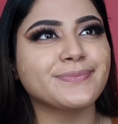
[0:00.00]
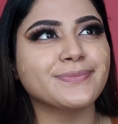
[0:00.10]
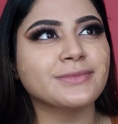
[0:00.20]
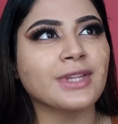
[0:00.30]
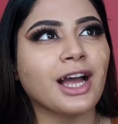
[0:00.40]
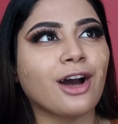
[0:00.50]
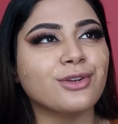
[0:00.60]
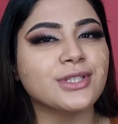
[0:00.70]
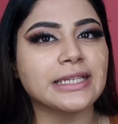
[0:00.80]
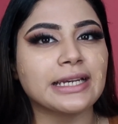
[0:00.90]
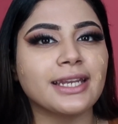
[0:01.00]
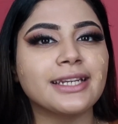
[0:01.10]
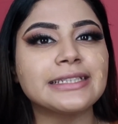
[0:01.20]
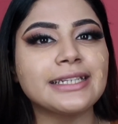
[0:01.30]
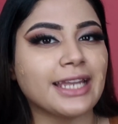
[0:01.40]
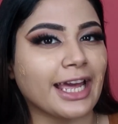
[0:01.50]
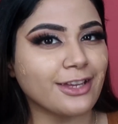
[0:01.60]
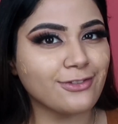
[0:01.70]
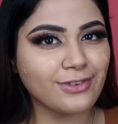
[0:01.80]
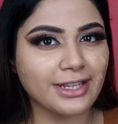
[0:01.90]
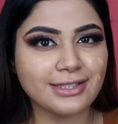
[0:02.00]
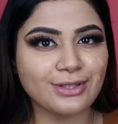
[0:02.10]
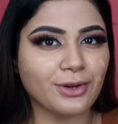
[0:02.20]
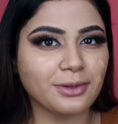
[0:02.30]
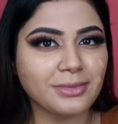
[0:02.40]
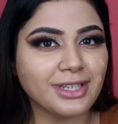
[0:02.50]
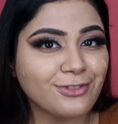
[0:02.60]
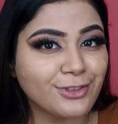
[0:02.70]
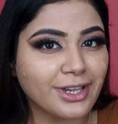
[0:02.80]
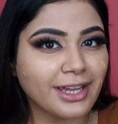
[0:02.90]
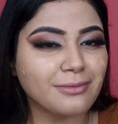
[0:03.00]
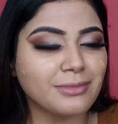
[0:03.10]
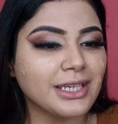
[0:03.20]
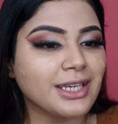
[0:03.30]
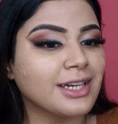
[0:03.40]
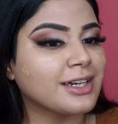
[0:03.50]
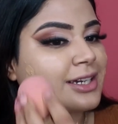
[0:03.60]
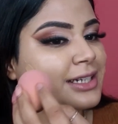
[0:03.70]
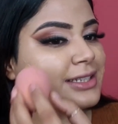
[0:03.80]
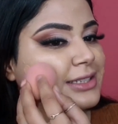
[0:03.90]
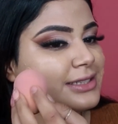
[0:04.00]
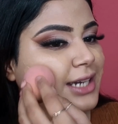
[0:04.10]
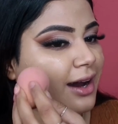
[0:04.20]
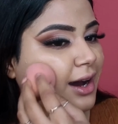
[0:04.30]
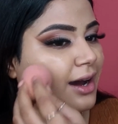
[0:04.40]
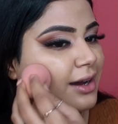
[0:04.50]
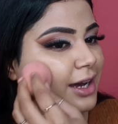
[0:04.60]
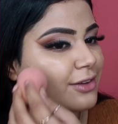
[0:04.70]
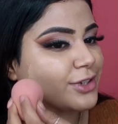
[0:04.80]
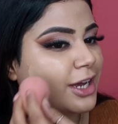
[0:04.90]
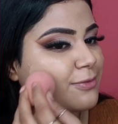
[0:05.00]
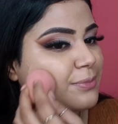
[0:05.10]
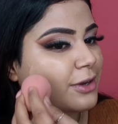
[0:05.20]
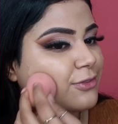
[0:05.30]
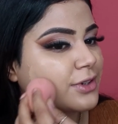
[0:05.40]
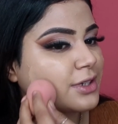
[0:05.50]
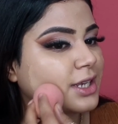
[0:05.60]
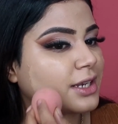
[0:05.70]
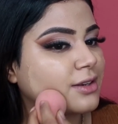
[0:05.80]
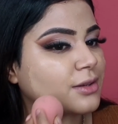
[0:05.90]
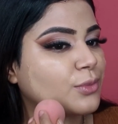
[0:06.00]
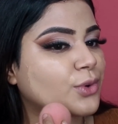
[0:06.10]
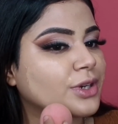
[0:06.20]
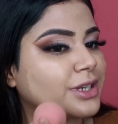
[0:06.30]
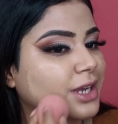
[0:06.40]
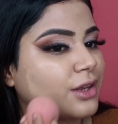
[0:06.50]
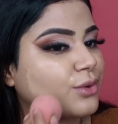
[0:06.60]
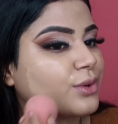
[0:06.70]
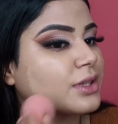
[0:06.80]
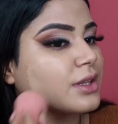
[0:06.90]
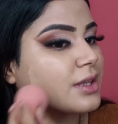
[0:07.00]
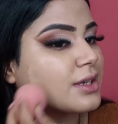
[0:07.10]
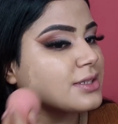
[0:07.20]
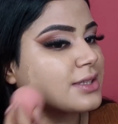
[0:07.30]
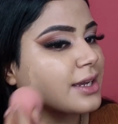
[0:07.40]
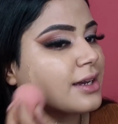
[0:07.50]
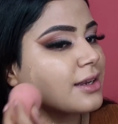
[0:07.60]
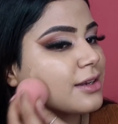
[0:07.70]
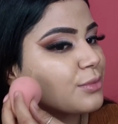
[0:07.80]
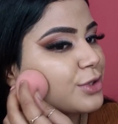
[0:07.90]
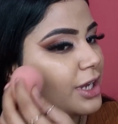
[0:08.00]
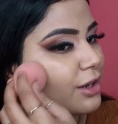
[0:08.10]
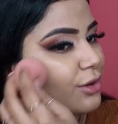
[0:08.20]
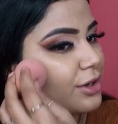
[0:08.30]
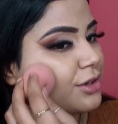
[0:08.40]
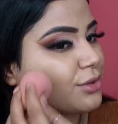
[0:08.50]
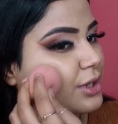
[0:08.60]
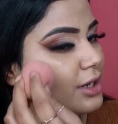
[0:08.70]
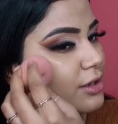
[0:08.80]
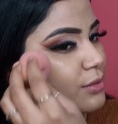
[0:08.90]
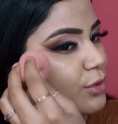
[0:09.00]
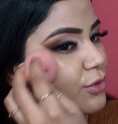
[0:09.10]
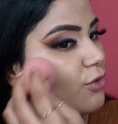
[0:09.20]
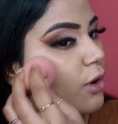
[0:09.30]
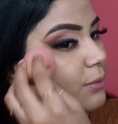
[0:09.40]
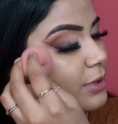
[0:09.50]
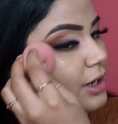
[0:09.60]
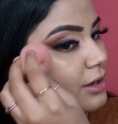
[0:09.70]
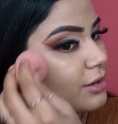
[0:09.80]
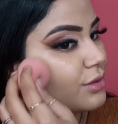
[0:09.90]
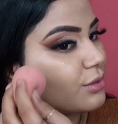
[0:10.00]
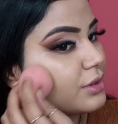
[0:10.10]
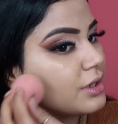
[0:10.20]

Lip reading: how to say, a little lifeless on me, if you get me. Yeah, I would have preferred a little more yellow in this, like a little more yellow undertone, a little more warmer undertone.